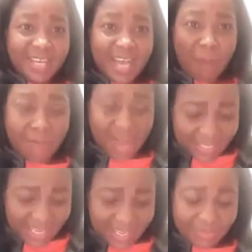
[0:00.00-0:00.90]

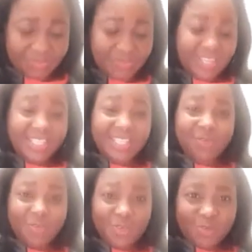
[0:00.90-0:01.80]
Amate is a
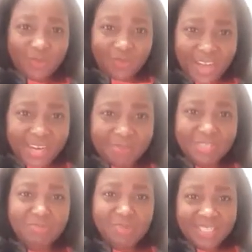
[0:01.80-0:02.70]
fruitful vine. I'm
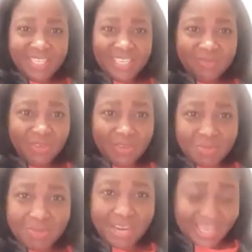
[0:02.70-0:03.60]
just mentioning the names of the
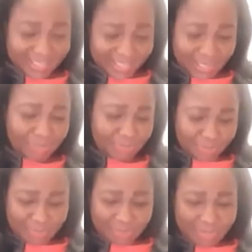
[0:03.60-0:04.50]
people I can see.
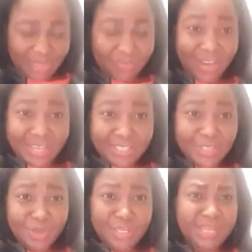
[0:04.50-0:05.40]
If I can't
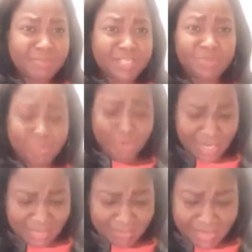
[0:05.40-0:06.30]
see your name, just put your
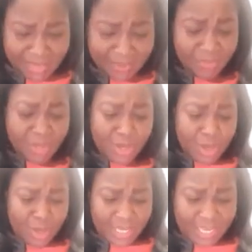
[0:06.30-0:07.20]
name there,
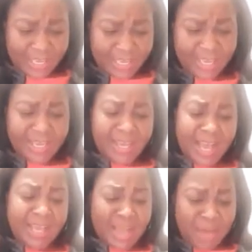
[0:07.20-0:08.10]
okay?
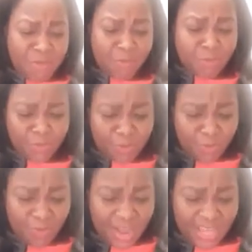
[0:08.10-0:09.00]
I am a
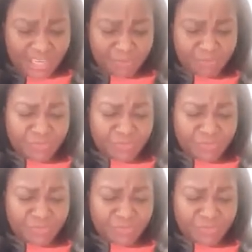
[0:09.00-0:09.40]
fruitful vine.